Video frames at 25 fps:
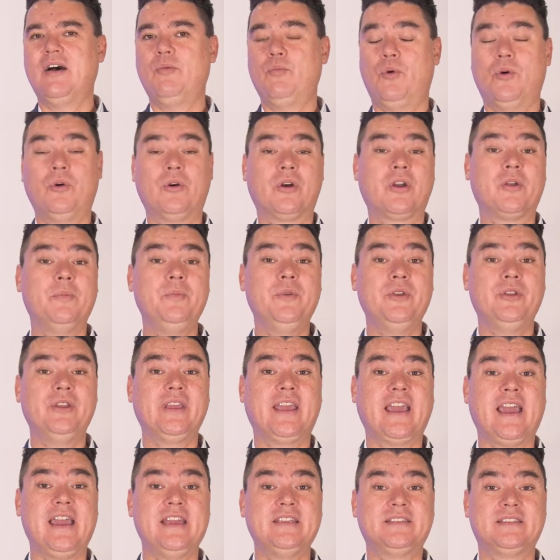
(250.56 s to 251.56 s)
Or
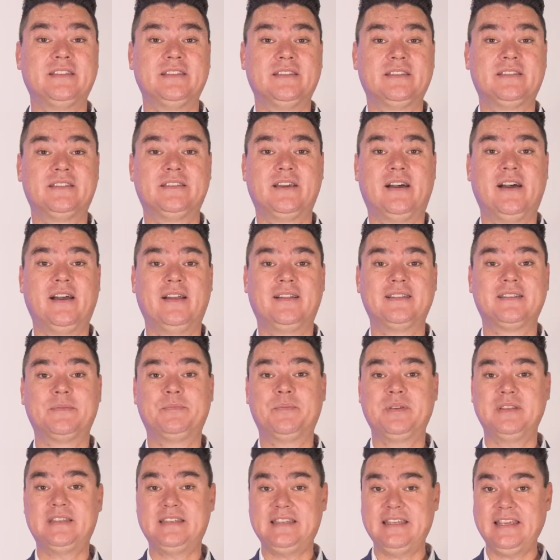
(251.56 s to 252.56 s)
communication styles,
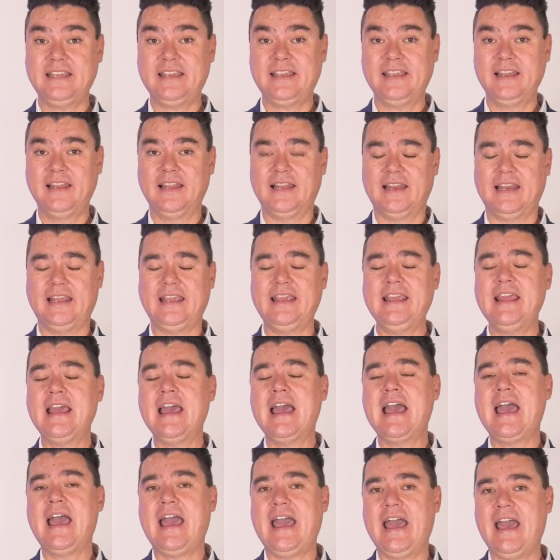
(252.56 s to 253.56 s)
particularly
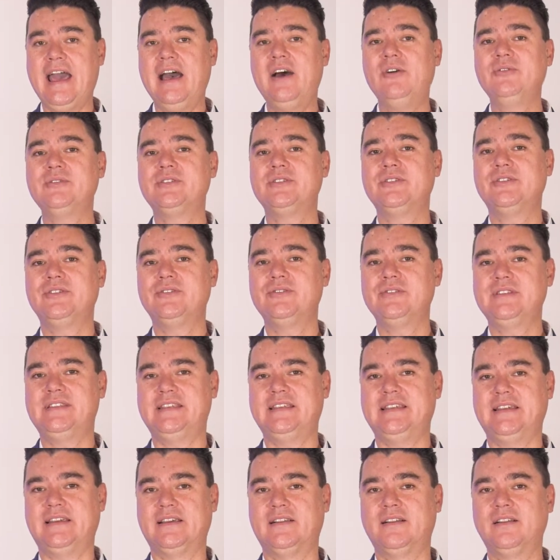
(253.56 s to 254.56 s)
how do you
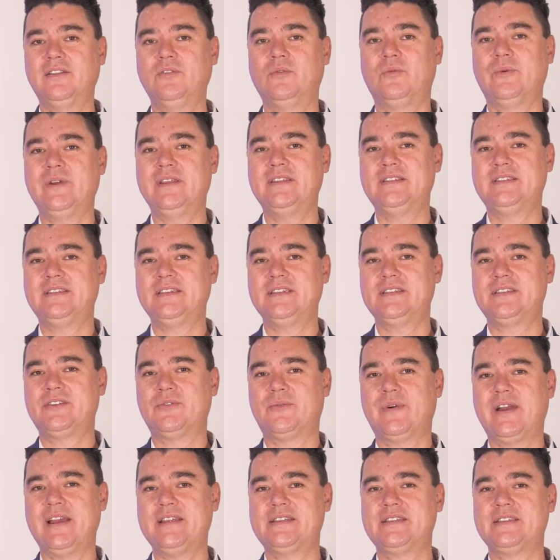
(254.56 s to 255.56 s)
deal with
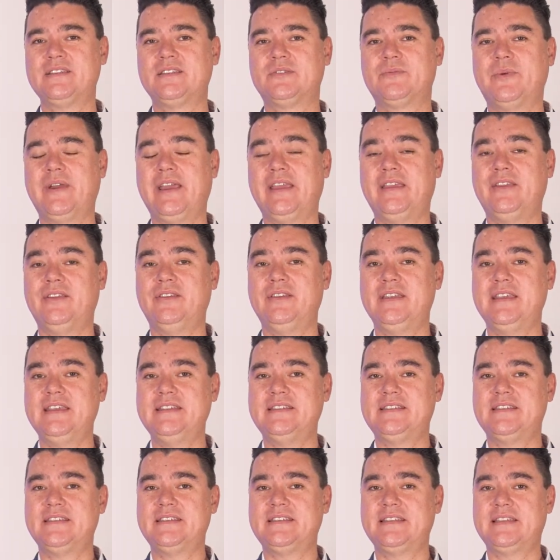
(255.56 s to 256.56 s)
situations where you
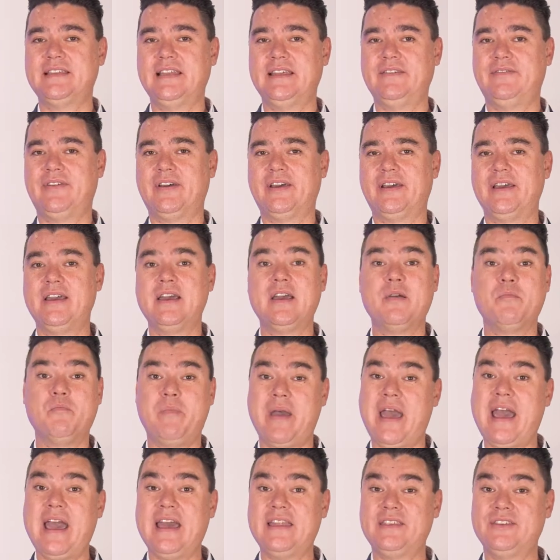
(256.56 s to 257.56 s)
need to deliver
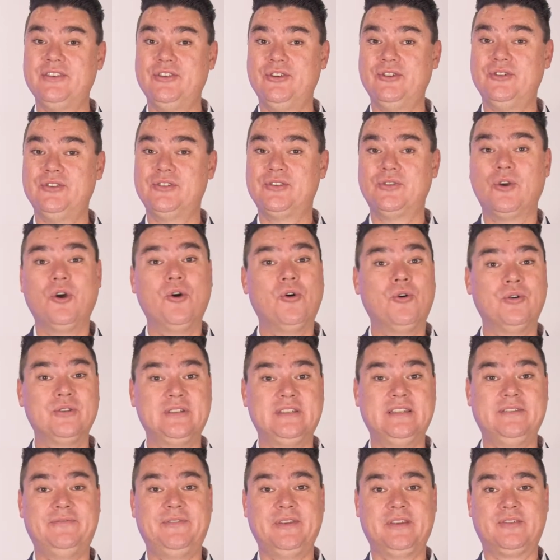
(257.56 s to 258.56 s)
bad news or
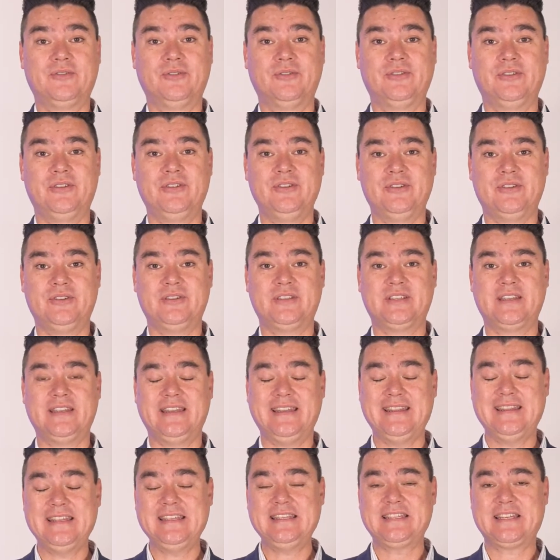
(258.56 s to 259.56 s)
difficult news. And
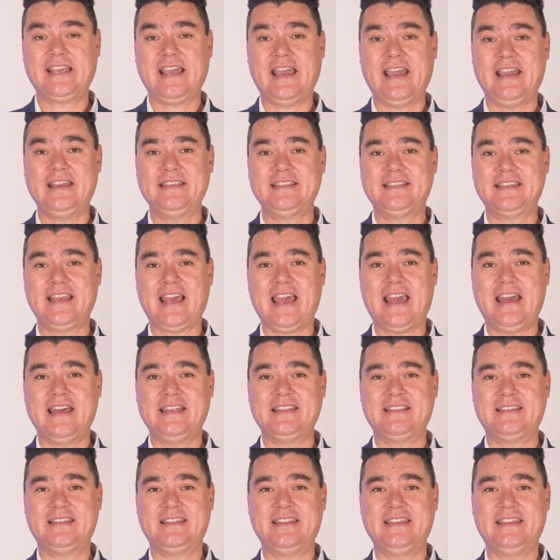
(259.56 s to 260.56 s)
in this case,
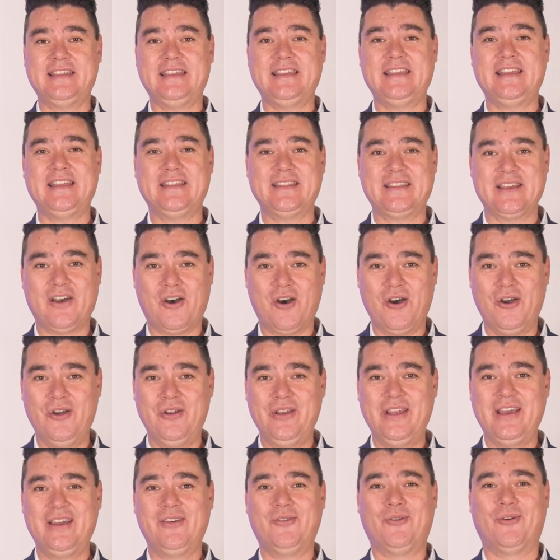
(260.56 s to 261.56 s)
as the
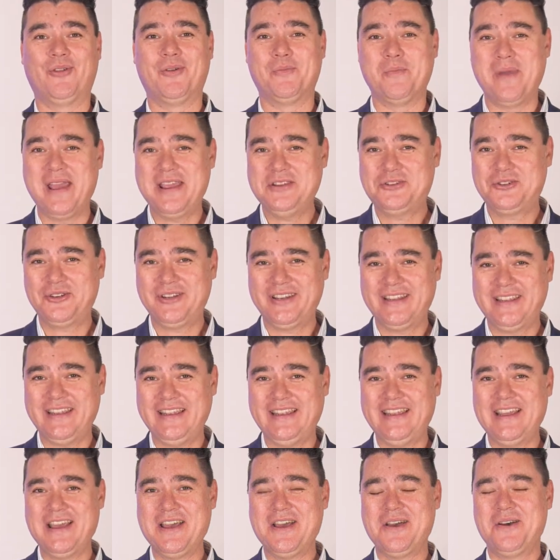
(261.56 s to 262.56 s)
owner or the maitre
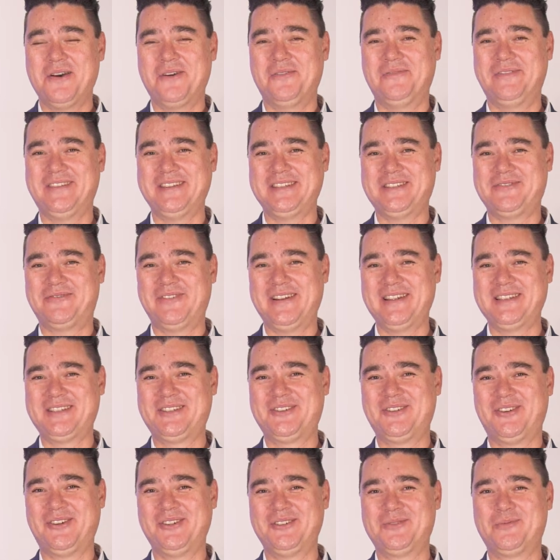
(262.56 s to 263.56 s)
d' of this
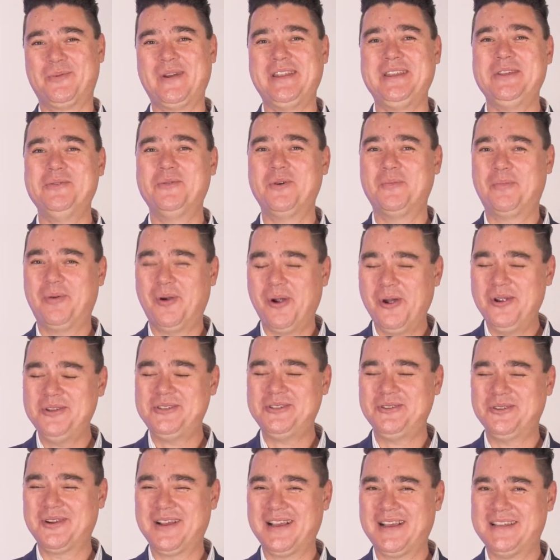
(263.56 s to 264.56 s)
restaurant, when you
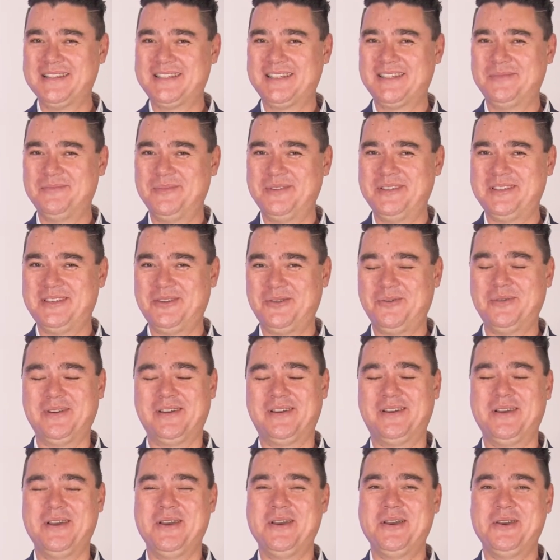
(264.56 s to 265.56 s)
approach your customers who
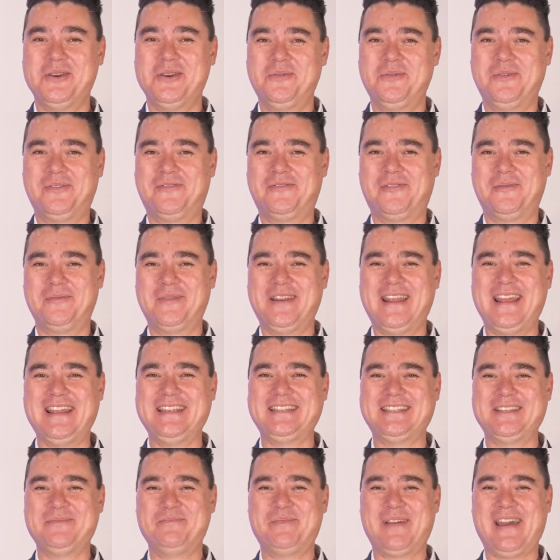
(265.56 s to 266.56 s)
are from an
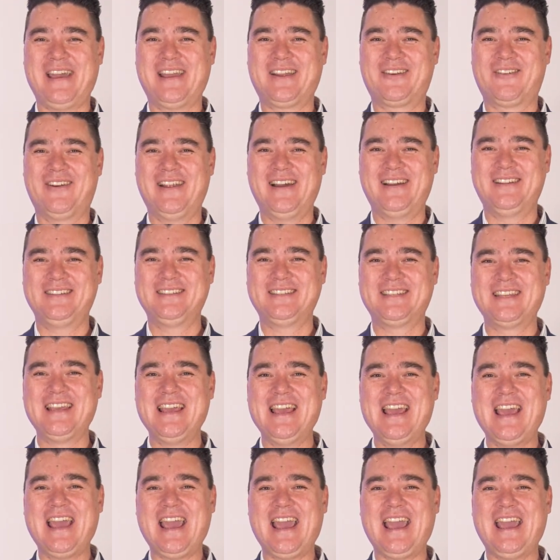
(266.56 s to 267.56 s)
Asian background
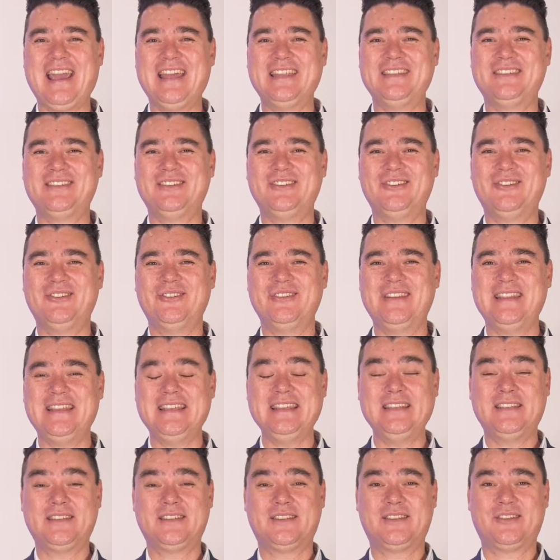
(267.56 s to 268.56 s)
and you
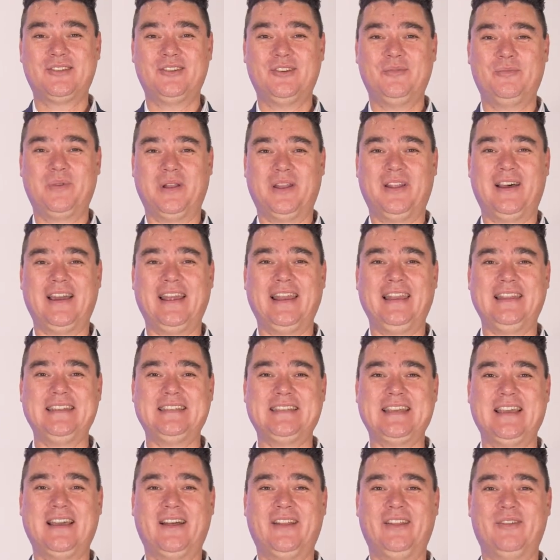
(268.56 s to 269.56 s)
need to politely
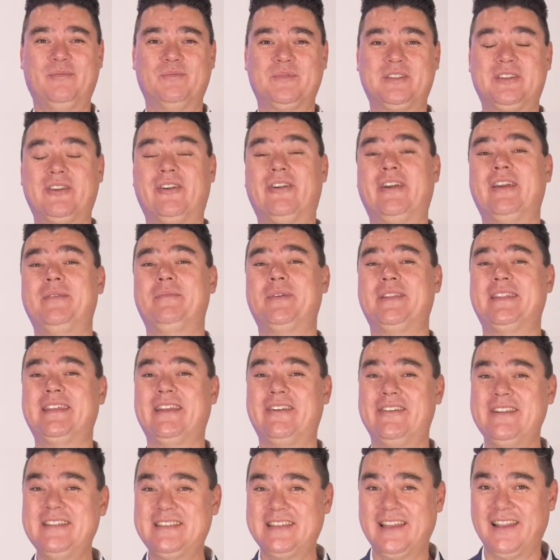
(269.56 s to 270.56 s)
tell them, sorry, but
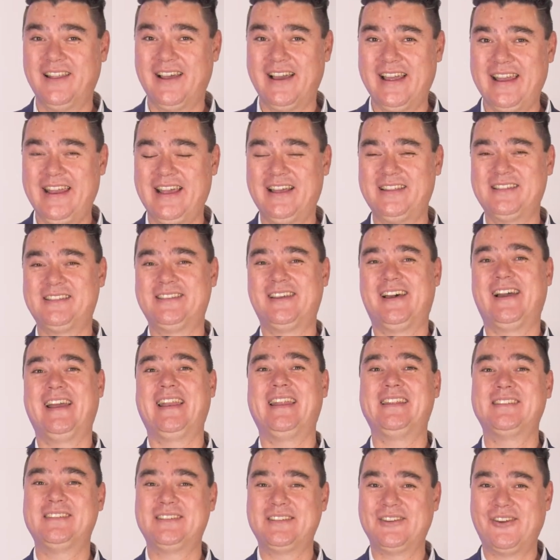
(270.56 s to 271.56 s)
there is a line outside
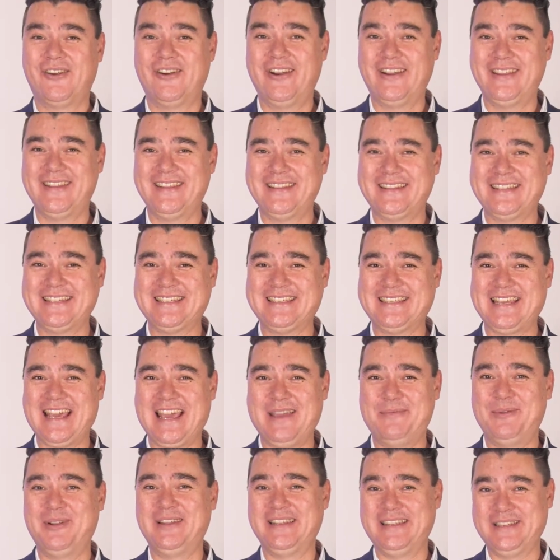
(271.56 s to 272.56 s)
and sorry that this
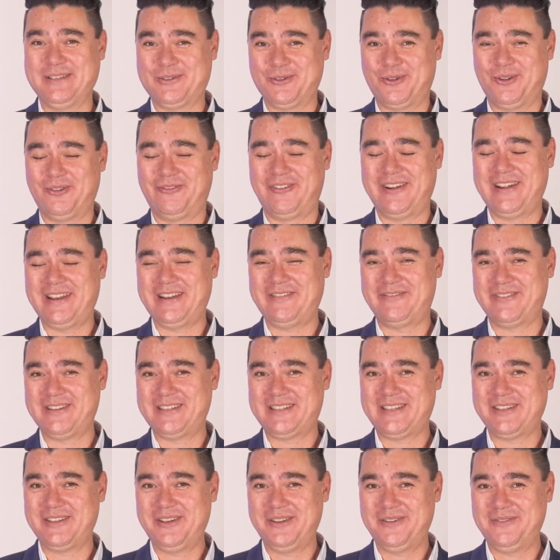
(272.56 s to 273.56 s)
table is already
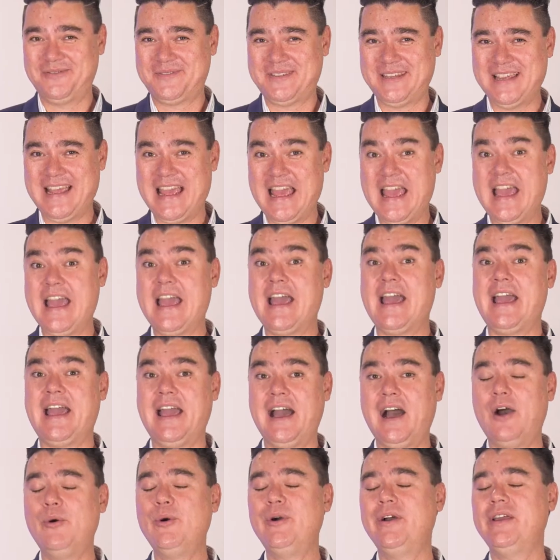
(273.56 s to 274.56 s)
reserved,
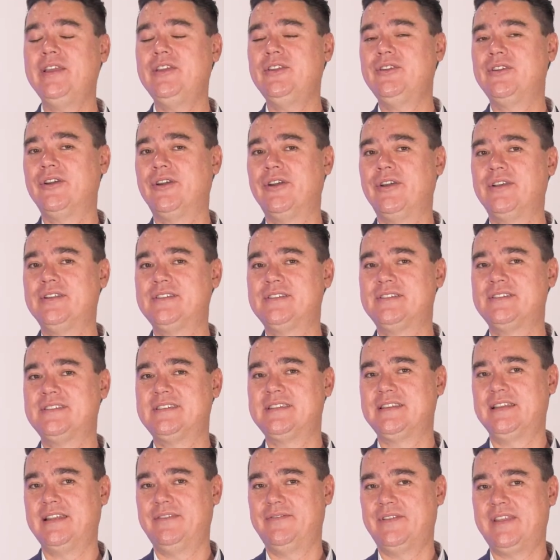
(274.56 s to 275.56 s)
how are you going to
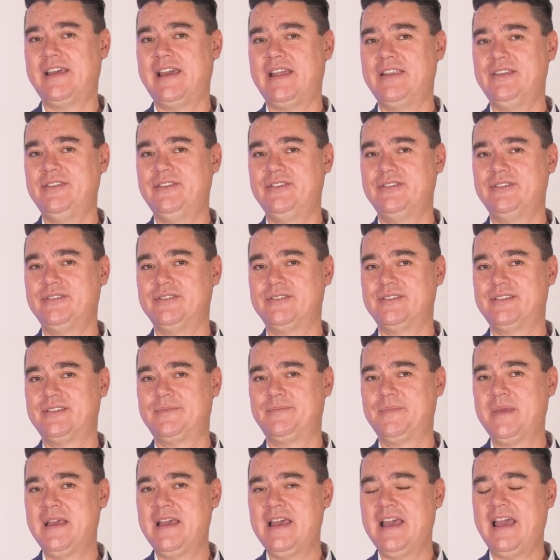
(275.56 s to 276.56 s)
deliver that news?
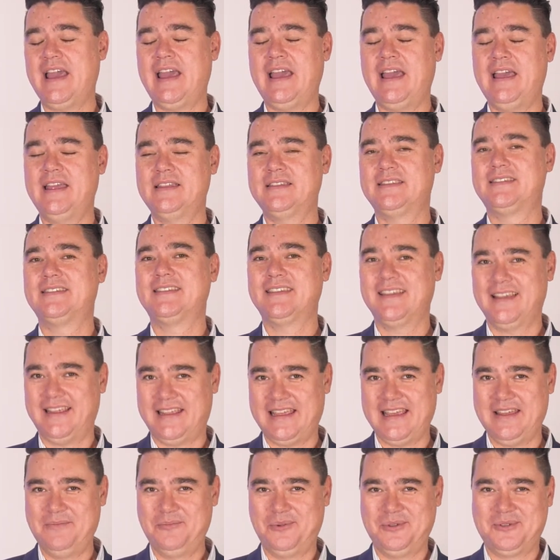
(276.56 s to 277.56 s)
And
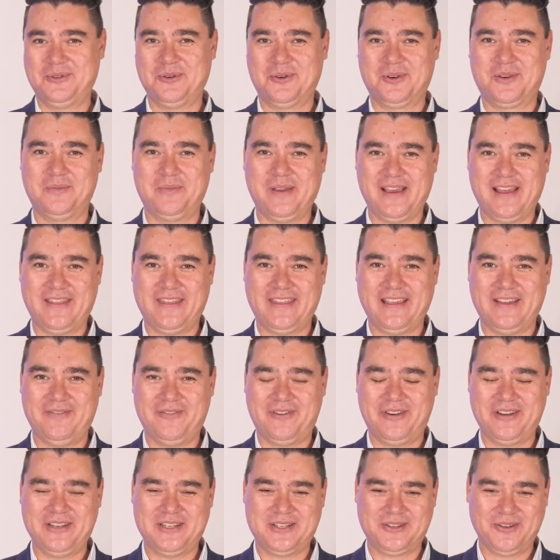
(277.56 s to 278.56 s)
again, we'll talk about that
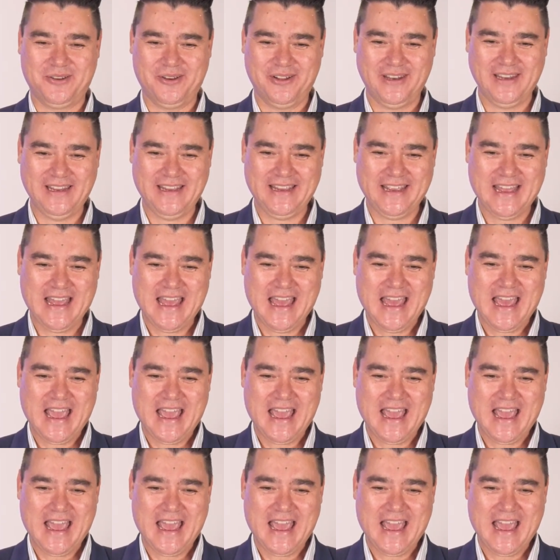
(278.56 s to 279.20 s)
very shortly.